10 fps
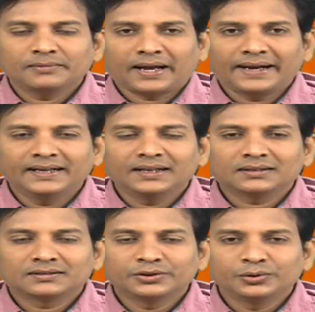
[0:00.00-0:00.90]

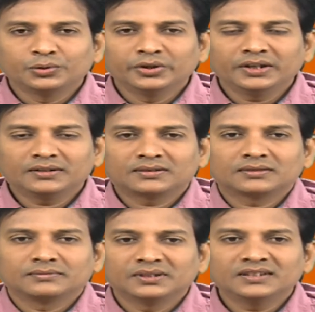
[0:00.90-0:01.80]
Linux, Unix,
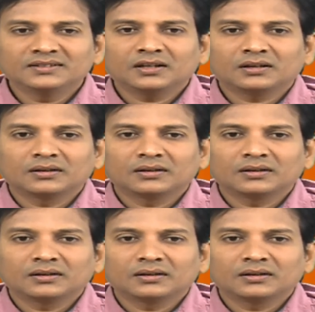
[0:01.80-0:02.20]
these are